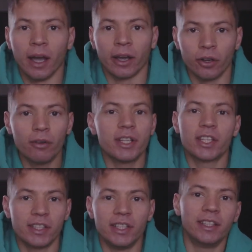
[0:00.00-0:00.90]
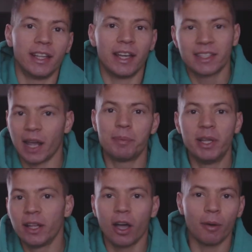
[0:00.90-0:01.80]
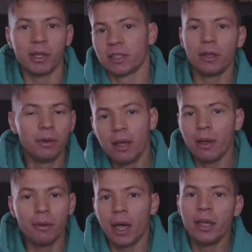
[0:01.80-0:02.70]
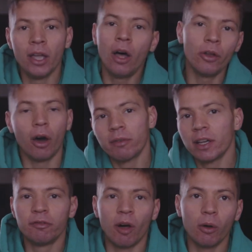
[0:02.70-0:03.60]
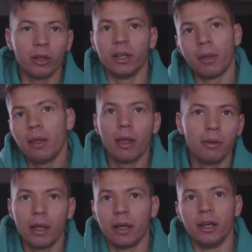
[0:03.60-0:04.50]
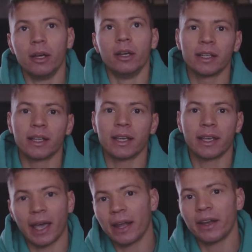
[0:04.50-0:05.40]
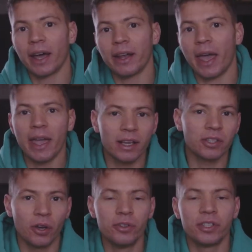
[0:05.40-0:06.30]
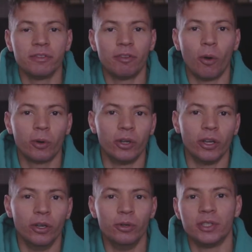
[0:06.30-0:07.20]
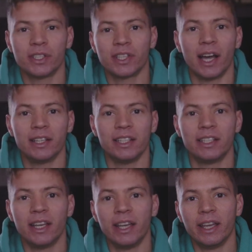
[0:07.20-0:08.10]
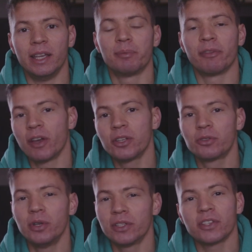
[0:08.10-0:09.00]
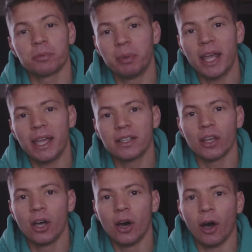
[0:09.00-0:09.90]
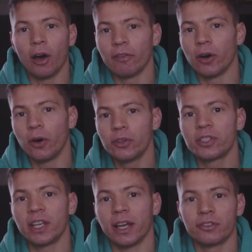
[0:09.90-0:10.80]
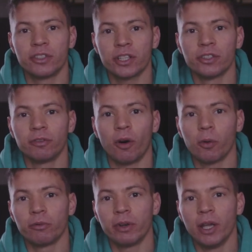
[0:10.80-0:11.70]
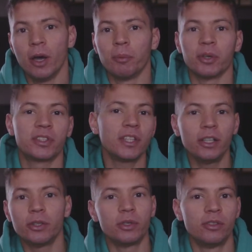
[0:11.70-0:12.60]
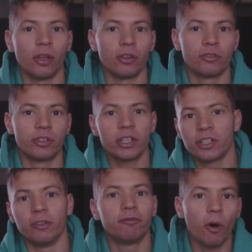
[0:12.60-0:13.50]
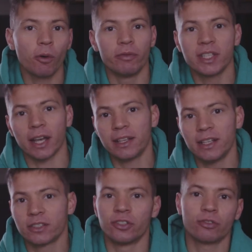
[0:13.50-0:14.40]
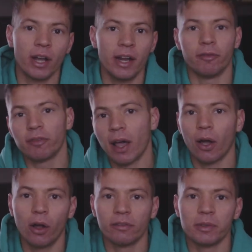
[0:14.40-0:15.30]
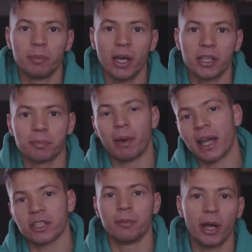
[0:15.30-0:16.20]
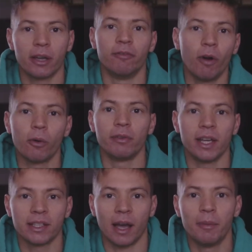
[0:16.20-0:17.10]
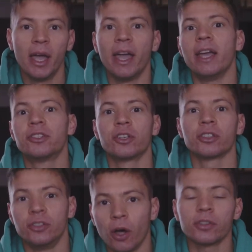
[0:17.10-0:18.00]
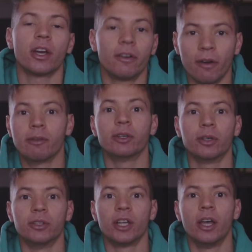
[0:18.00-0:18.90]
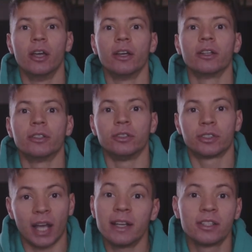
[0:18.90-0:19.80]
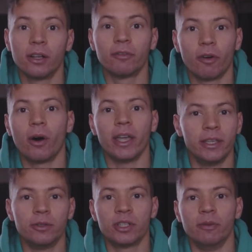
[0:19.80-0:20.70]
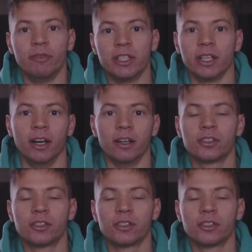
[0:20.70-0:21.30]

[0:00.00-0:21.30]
I can already see you there typing in the comments, "You're not a real falconer." Can an ex-hunting falconer who decided he prefers doing displays over hunting and traditional falconry, but still uses all the traditional falconry techniques to train and fly all of his birds, pass an American falconry exam? Is just not a very good title for a YouTube video.